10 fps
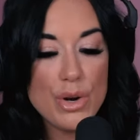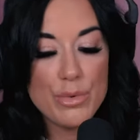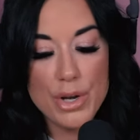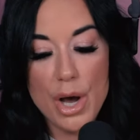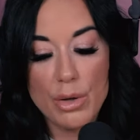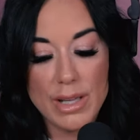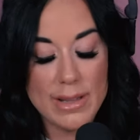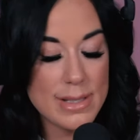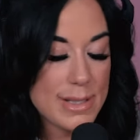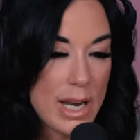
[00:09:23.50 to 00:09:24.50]
you don't know
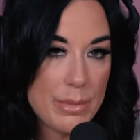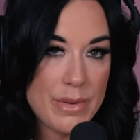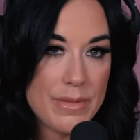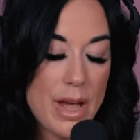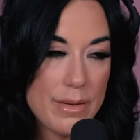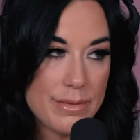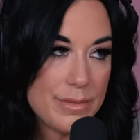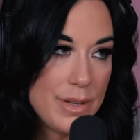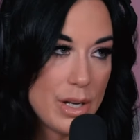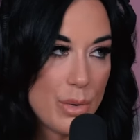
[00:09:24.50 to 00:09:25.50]
like the setup of, of
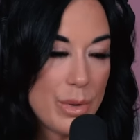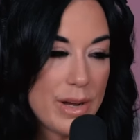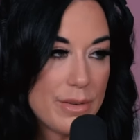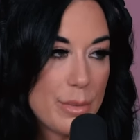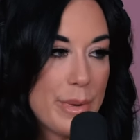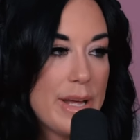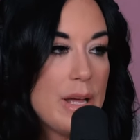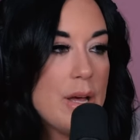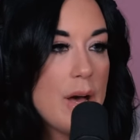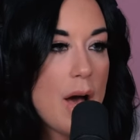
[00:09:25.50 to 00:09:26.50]
you know, whatever.
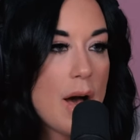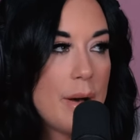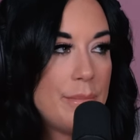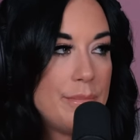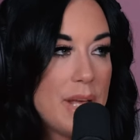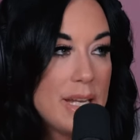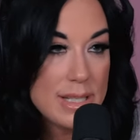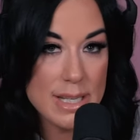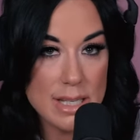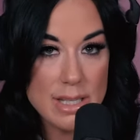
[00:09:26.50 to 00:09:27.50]
But um, it
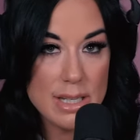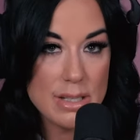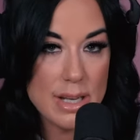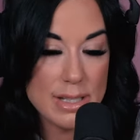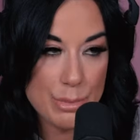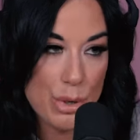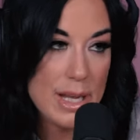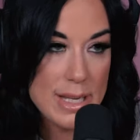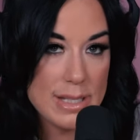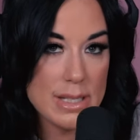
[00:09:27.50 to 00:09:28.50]
is easy. It's
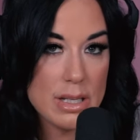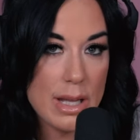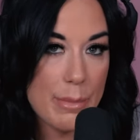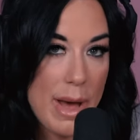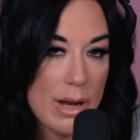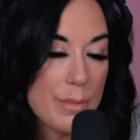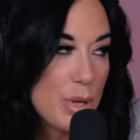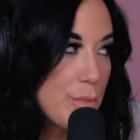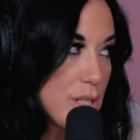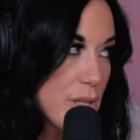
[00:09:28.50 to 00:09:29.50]
pretty easy to like pack up
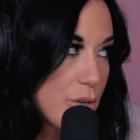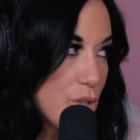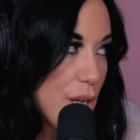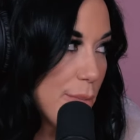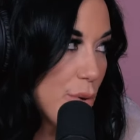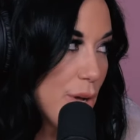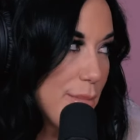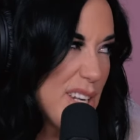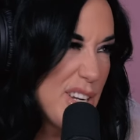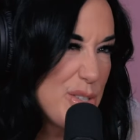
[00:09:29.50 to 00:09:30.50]
your massage table. I
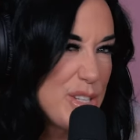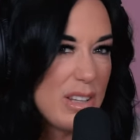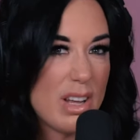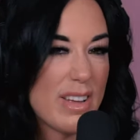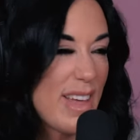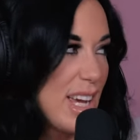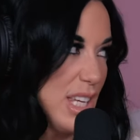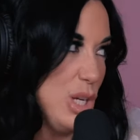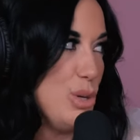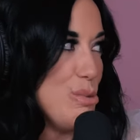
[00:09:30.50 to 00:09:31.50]
mean, I used to lug that
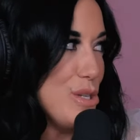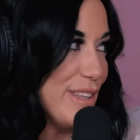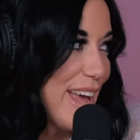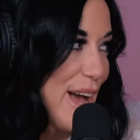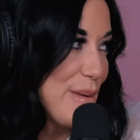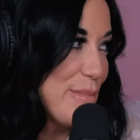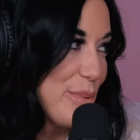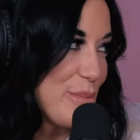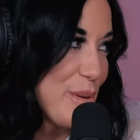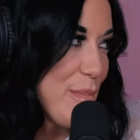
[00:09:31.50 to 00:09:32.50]
huge lamp.
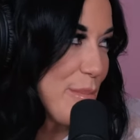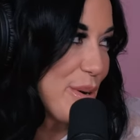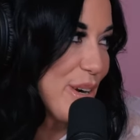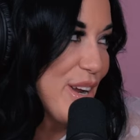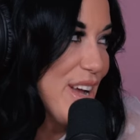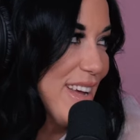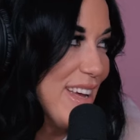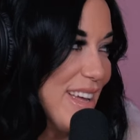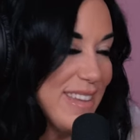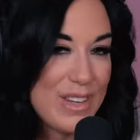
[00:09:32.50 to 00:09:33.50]
Yeah, remember? You, you, can get
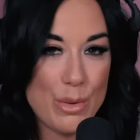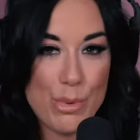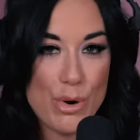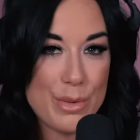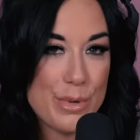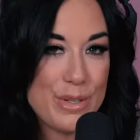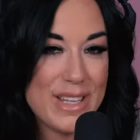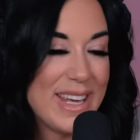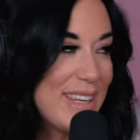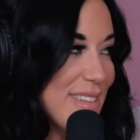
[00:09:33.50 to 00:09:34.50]
them, little portable
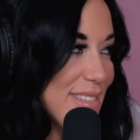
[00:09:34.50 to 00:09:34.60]
like.